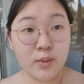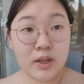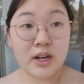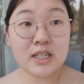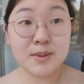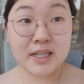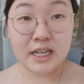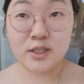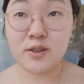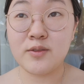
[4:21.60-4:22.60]
weather has been
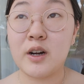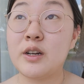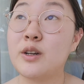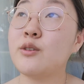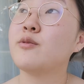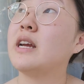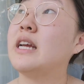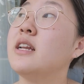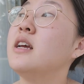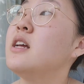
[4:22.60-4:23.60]
nice so far, no
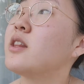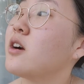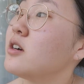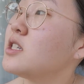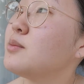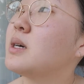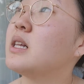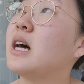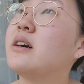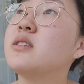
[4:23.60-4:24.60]
rain. There are some
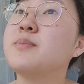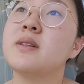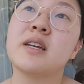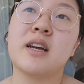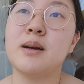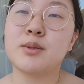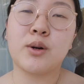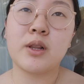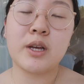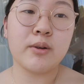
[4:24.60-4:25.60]
clouds, but like I'm
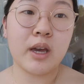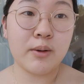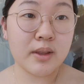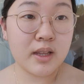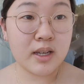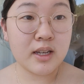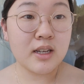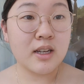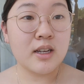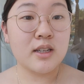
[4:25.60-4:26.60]
totally okay with it.
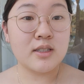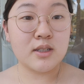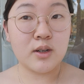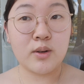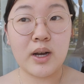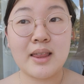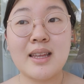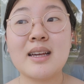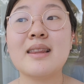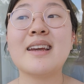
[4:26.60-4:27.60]
So I
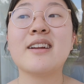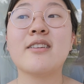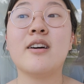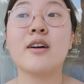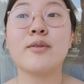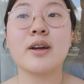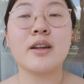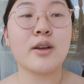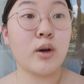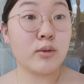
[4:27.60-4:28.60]
think later on we're
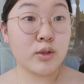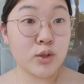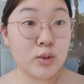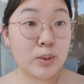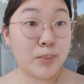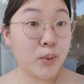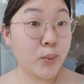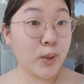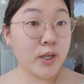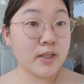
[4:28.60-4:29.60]
gonna go to the
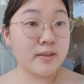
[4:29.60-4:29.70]
pool.